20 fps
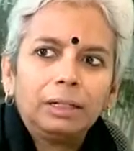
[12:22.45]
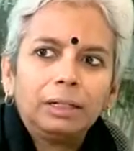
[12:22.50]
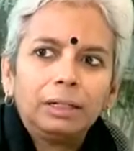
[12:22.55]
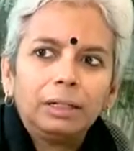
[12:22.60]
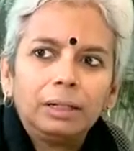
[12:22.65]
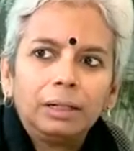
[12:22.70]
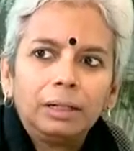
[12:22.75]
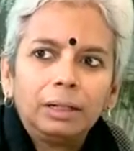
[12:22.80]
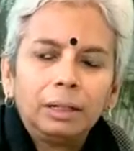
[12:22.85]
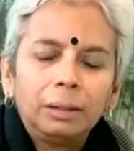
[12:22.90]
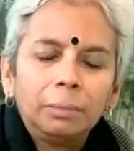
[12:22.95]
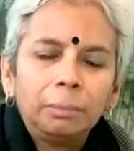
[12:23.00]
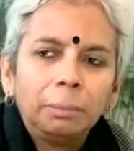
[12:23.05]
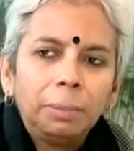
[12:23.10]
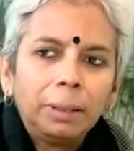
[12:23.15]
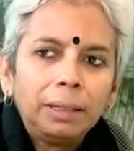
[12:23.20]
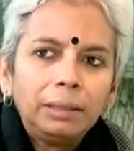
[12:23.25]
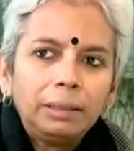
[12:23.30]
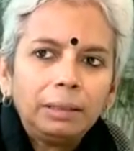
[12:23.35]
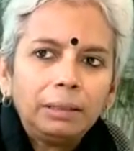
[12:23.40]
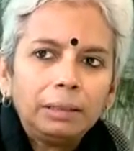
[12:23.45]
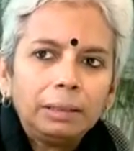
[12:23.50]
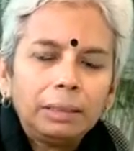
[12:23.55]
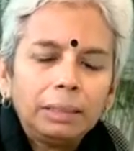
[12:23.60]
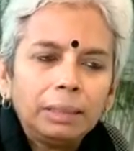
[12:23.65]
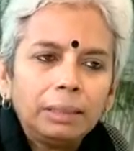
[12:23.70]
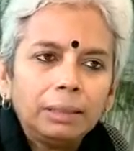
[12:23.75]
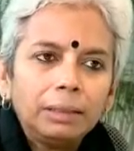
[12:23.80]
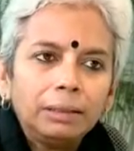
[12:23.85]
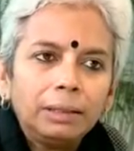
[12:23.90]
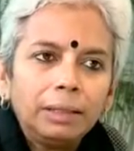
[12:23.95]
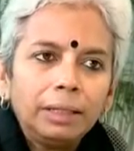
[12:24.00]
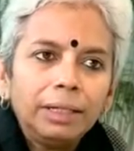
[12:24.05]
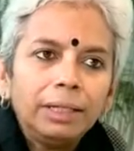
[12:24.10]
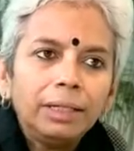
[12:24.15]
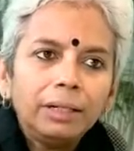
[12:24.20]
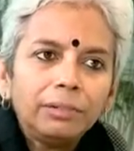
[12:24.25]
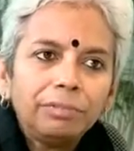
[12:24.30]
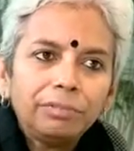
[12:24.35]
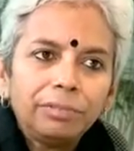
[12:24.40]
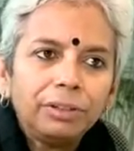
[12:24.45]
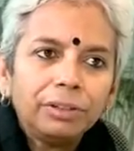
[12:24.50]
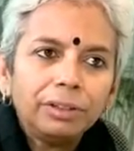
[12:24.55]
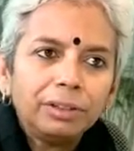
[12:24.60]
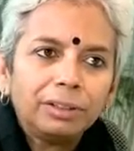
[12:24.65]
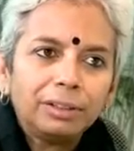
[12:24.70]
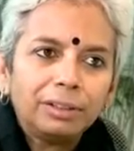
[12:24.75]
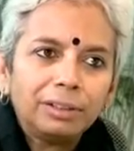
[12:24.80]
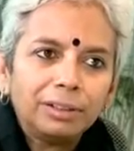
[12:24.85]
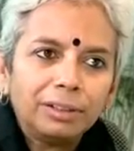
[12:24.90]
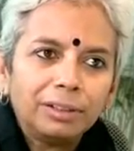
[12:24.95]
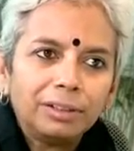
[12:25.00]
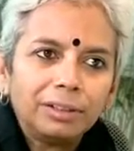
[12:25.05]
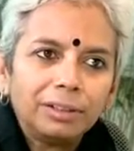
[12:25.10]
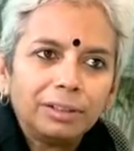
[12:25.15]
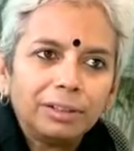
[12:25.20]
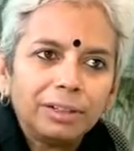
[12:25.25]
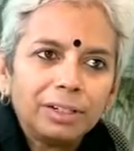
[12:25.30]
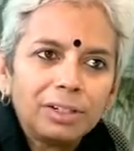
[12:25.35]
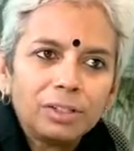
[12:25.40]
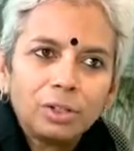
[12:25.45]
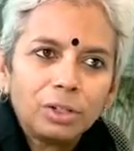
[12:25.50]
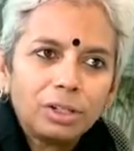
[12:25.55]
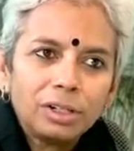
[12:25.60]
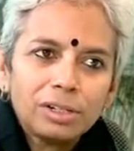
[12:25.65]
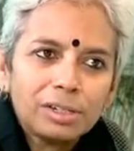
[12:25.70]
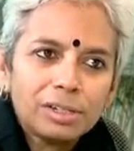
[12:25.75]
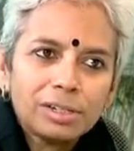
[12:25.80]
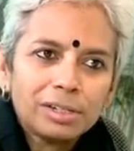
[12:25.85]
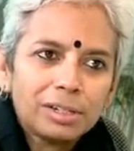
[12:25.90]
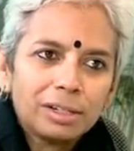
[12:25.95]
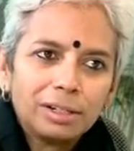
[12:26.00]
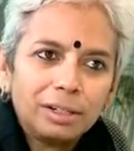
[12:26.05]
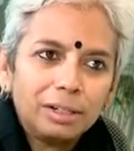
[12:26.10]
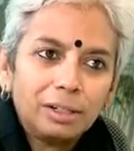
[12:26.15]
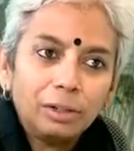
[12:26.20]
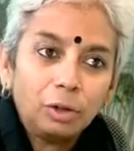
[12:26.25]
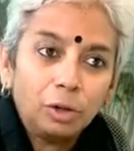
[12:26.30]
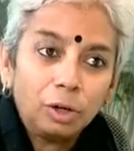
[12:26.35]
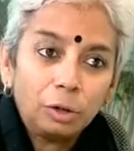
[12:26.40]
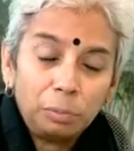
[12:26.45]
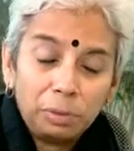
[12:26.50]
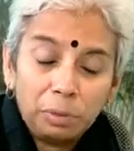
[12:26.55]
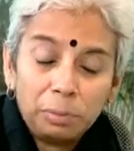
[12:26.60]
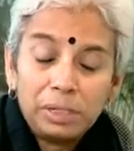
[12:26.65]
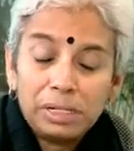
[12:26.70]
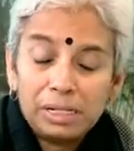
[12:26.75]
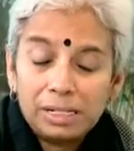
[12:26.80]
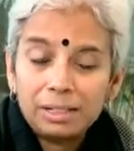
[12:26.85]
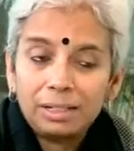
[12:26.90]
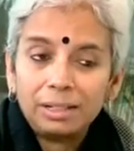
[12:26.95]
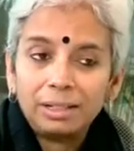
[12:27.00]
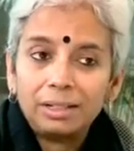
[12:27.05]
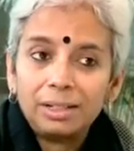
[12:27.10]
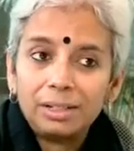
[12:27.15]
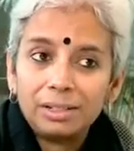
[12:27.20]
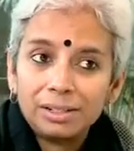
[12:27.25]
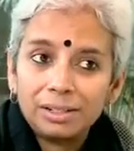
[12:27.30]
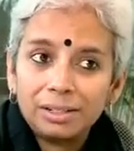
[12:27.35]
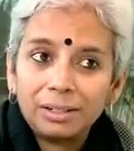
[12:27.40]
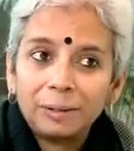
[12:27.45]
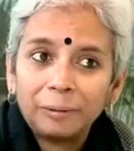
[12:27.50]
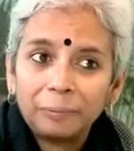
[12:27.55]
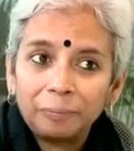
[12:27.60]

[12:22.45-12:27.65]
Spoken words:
But the inner fear has not necessarily gone, maybe it has increased.